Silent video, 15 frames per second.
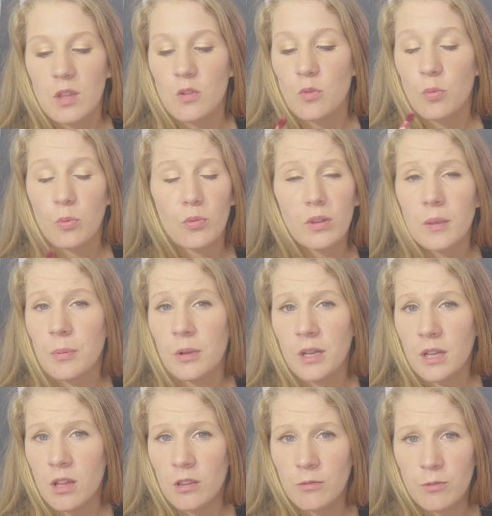It's a really
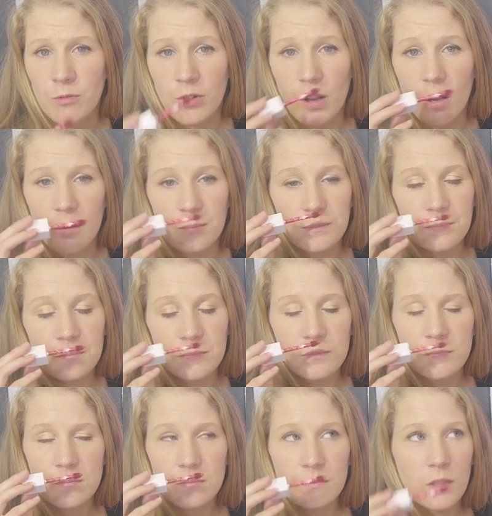pretty color for fall.
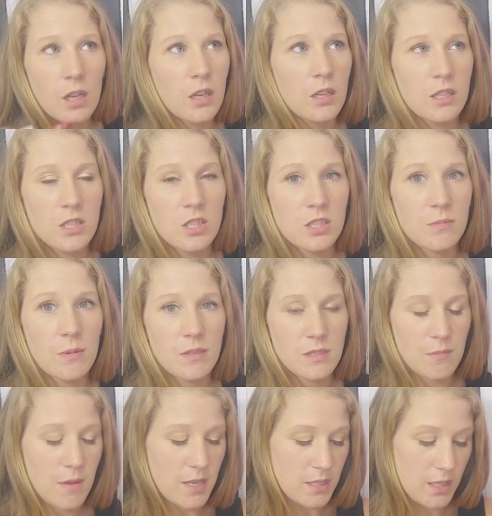It just
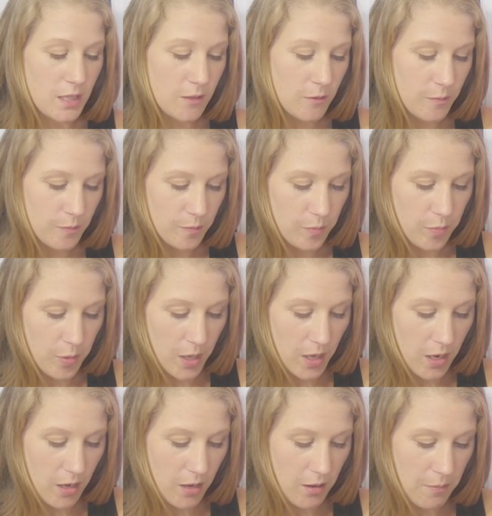smells amazing.
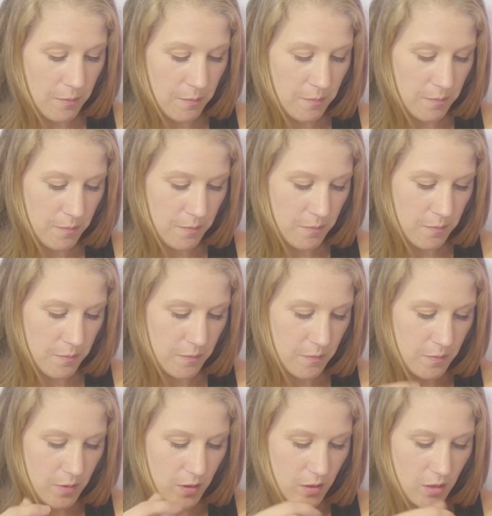But I'll
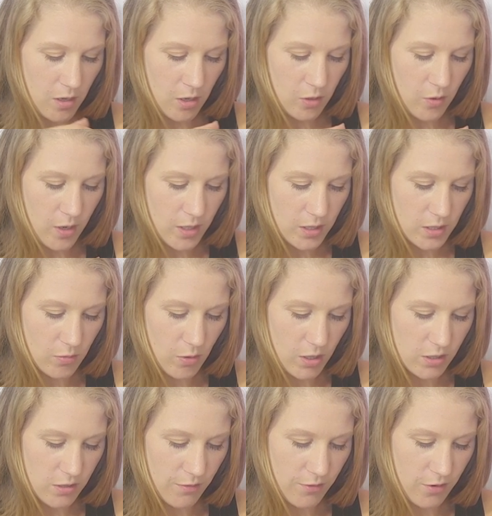go ahead and
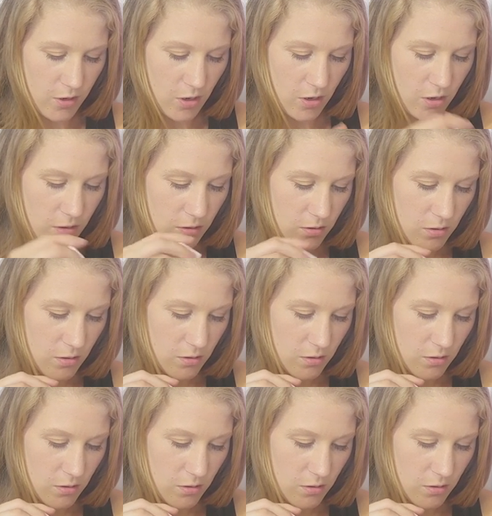swatch it for y'all